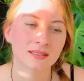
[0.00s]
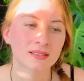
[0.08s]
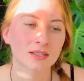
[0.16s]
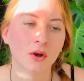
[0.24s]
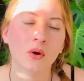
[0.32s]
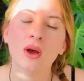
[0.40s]

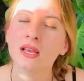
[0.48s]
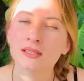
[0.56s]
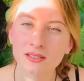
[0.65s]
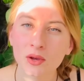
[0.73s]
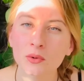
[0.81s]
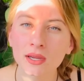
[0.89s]
So
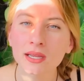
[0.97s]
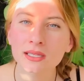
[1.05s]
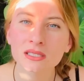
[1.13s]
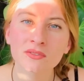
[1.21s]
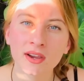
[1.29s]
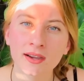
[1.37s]
soaking
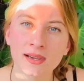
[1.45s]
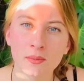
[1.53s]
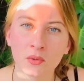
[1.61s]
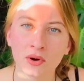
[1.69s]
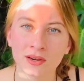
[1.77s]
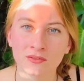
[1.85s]
is very
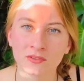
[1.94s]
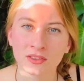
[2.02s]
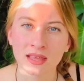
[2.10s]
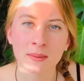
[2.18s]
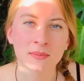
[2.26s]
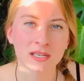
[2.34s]
important for
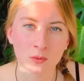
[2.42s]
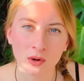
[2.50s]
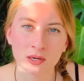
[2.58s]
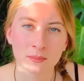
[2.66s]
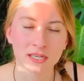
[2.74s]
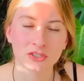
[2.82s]
them and you
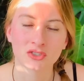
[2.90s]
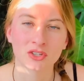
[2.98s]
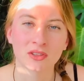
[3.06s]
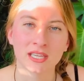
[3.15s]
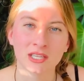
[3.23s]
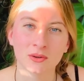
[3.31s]
want to make sure
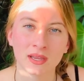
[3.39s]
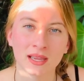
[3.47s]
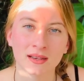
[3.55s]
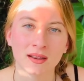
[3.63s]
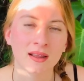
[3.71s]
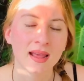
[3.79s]
that you
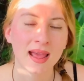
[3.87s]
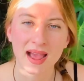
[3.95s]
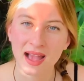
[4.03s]
can